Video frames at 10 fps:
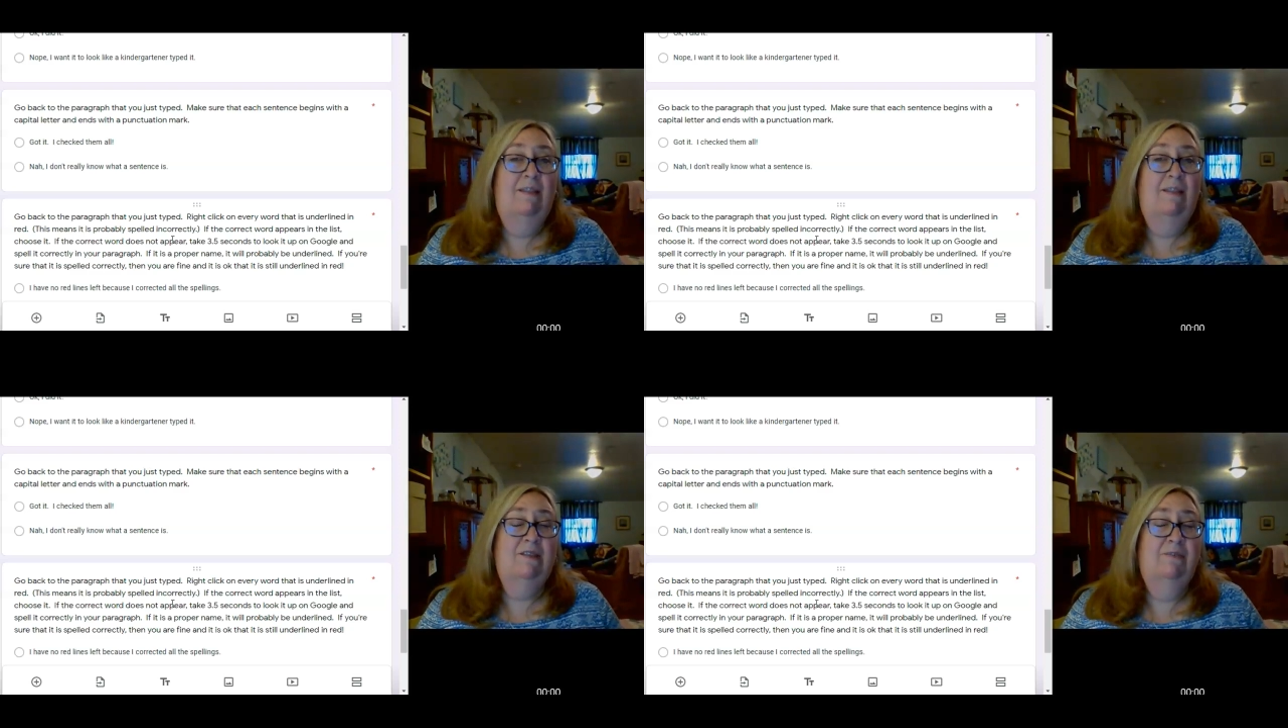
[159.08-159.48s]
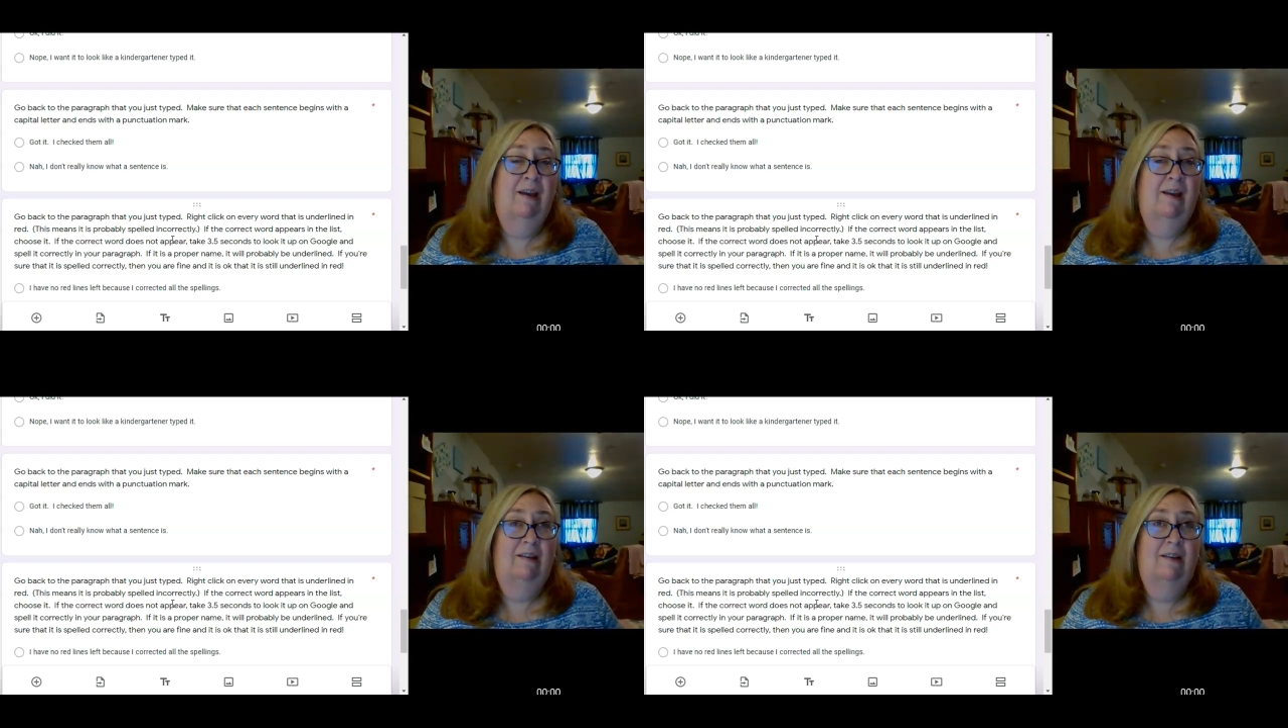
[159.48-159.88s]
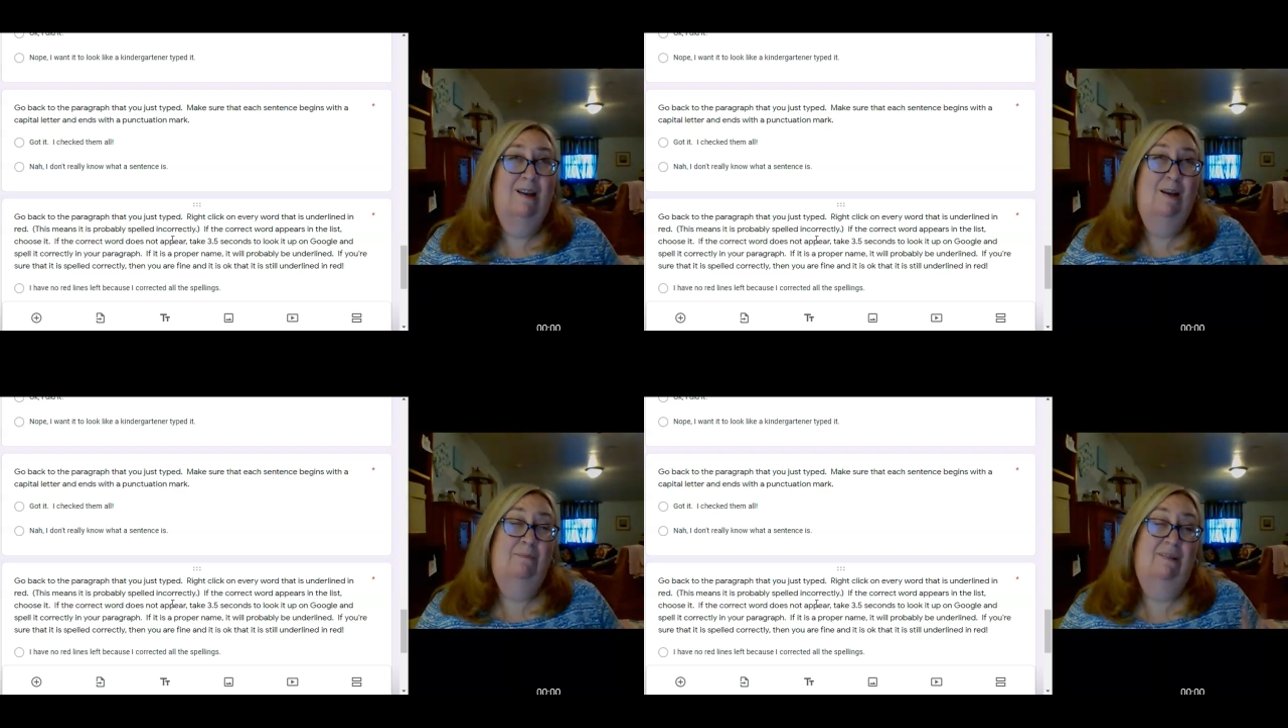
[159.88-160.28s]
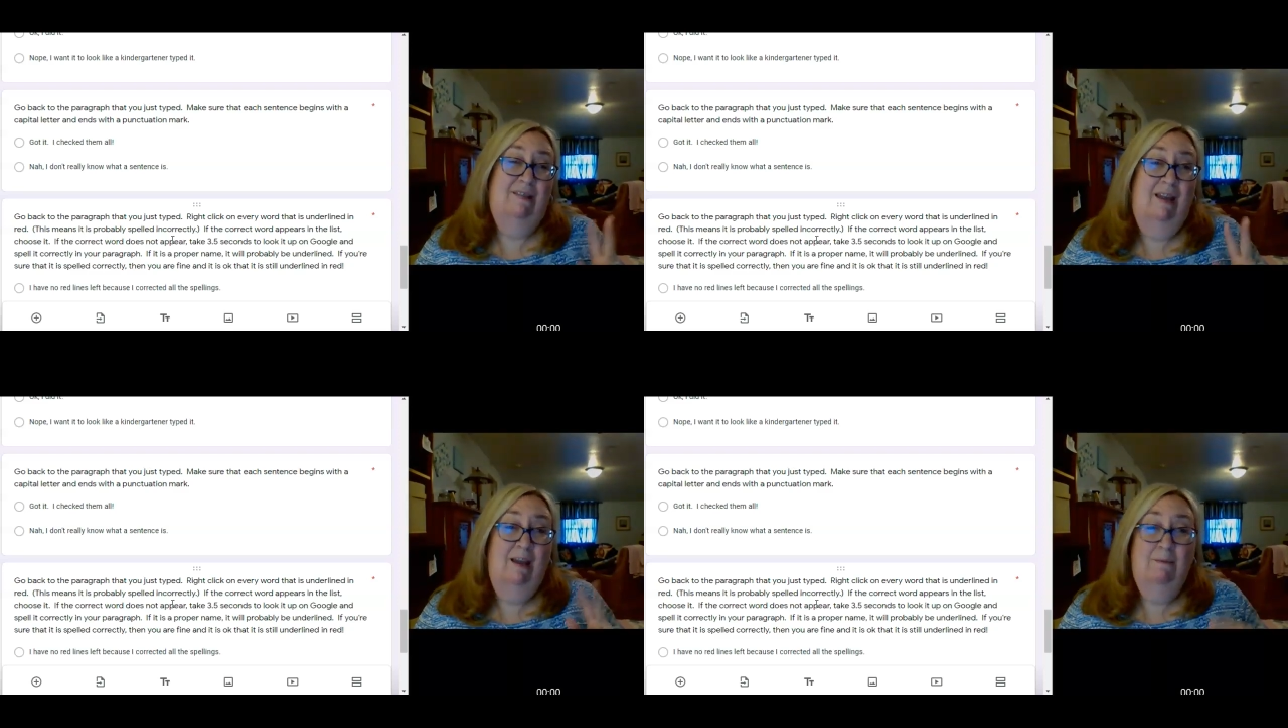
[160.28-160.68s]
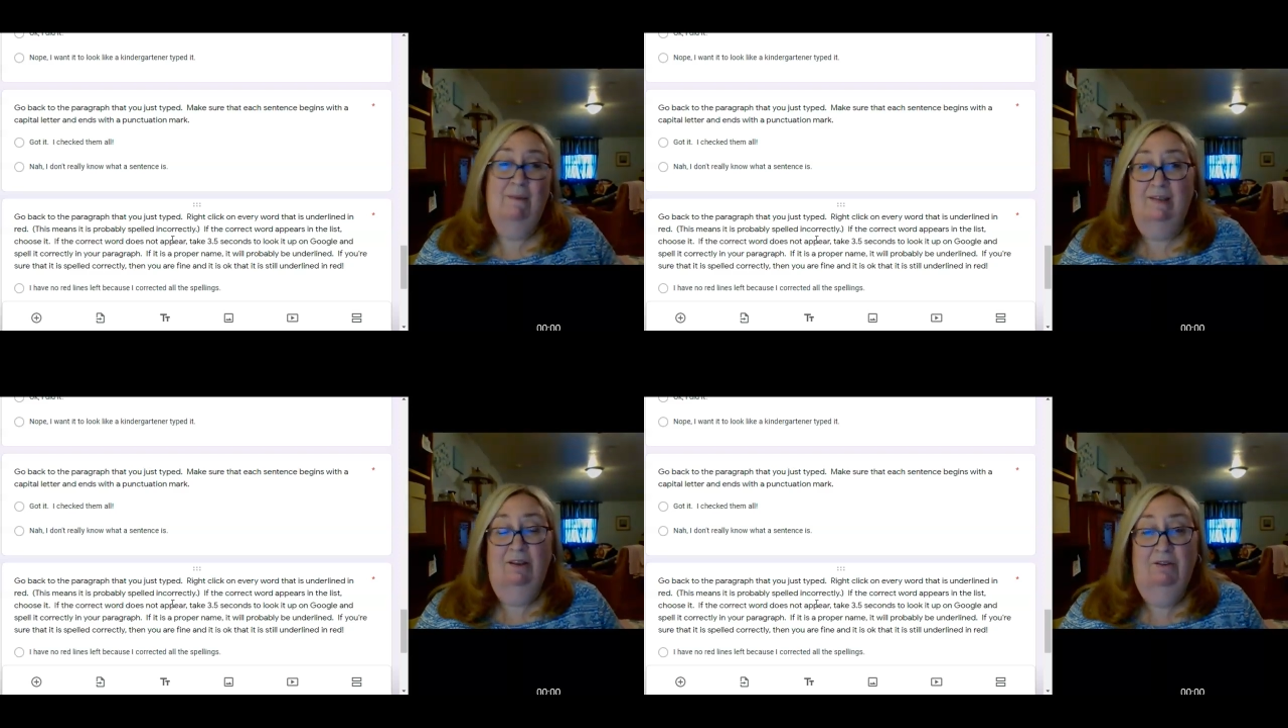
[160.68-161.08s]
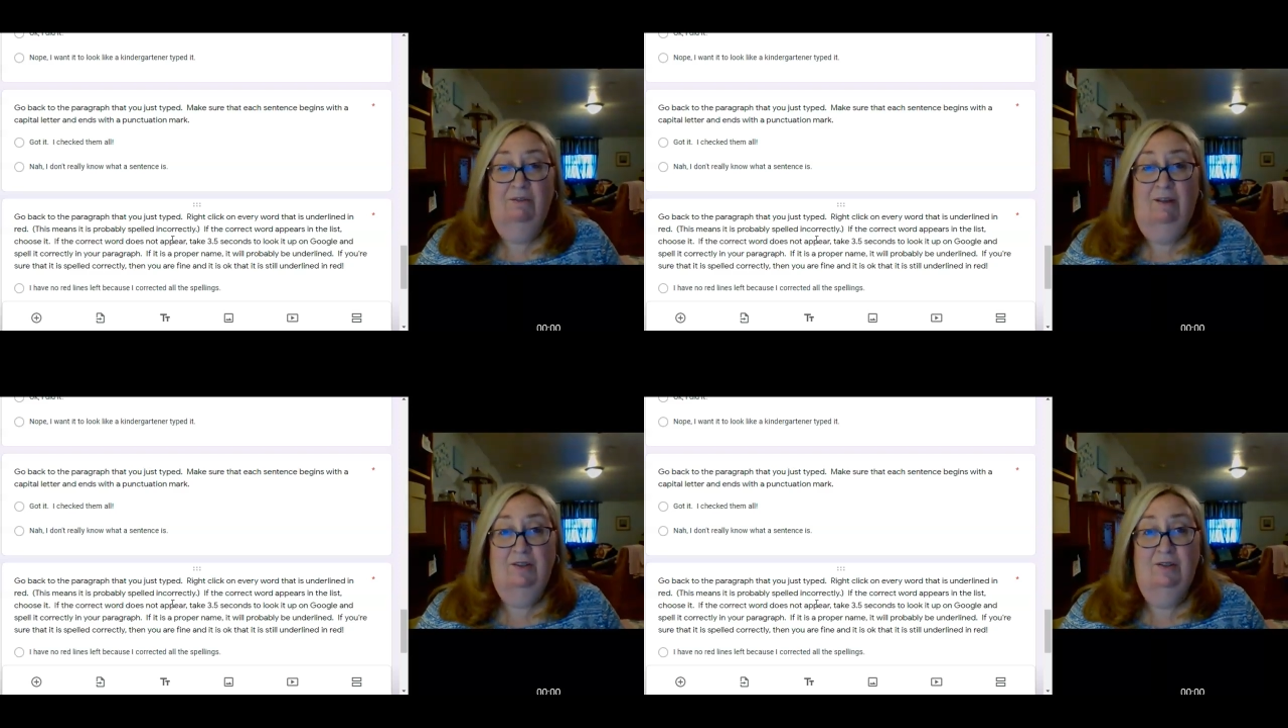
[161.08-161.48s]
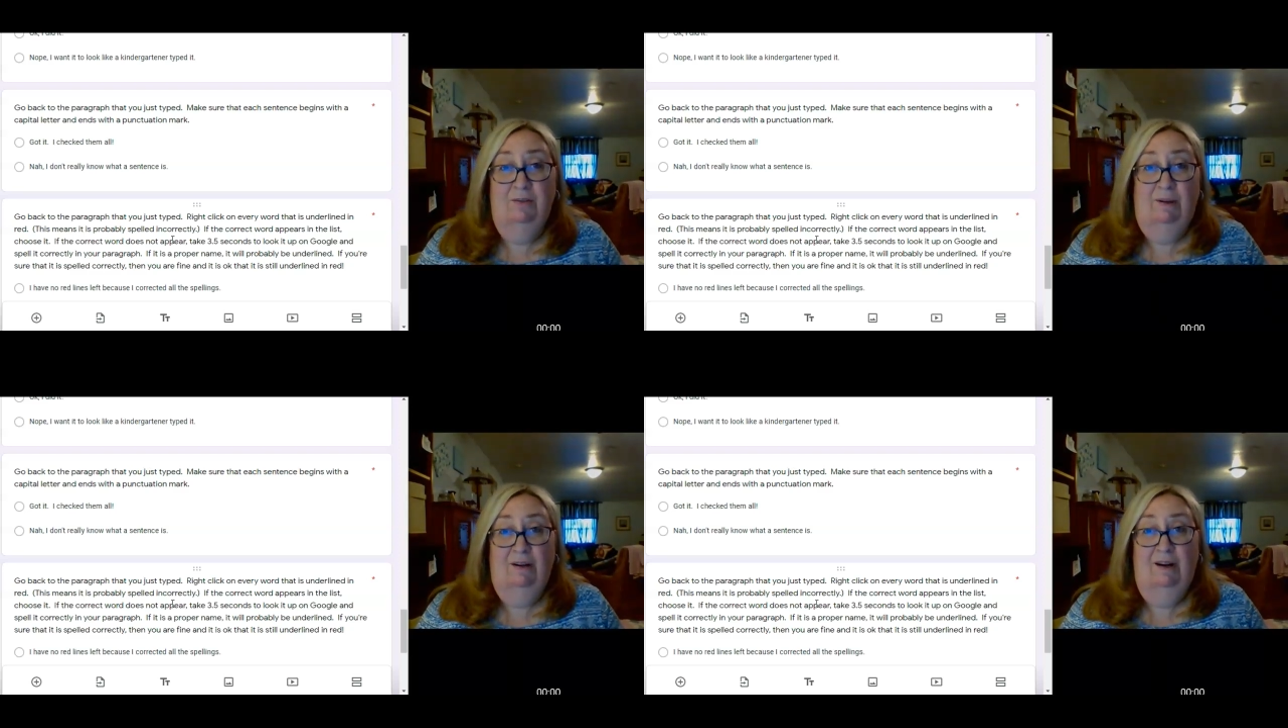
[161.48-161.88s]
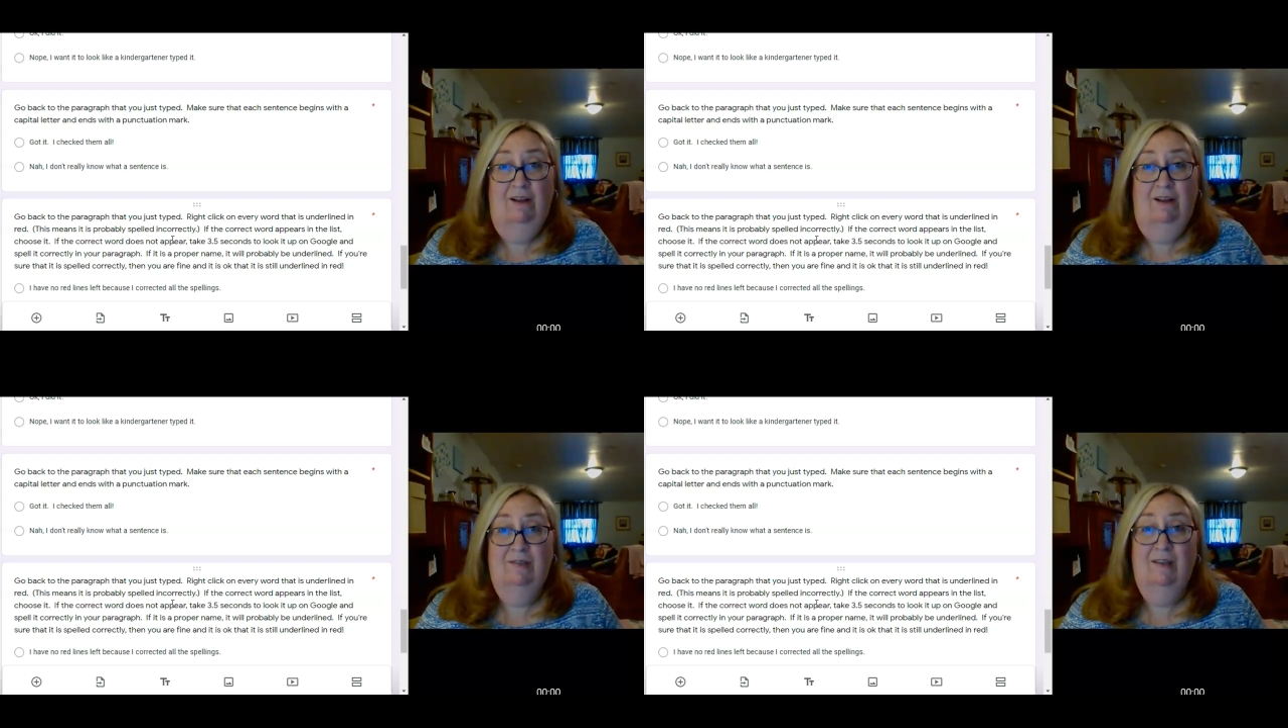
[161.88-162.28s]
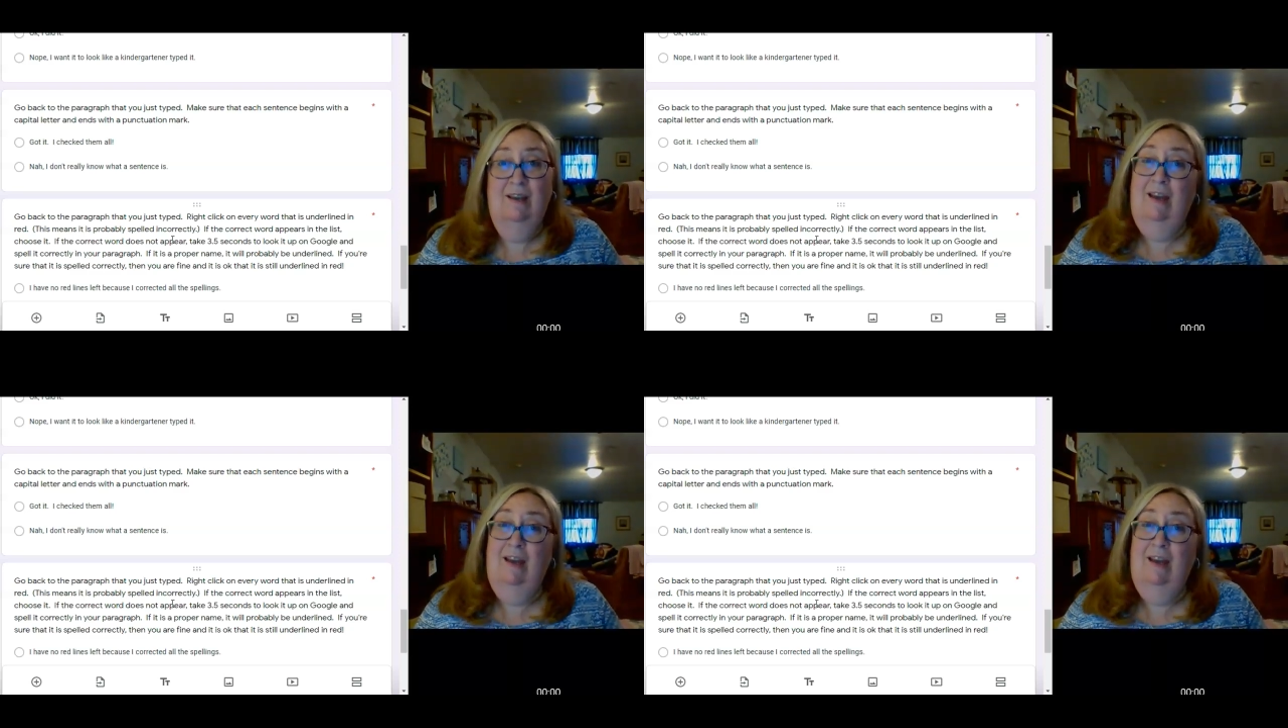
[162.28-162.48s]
that's fine. But today I'm asking you to write 2 paragraphs.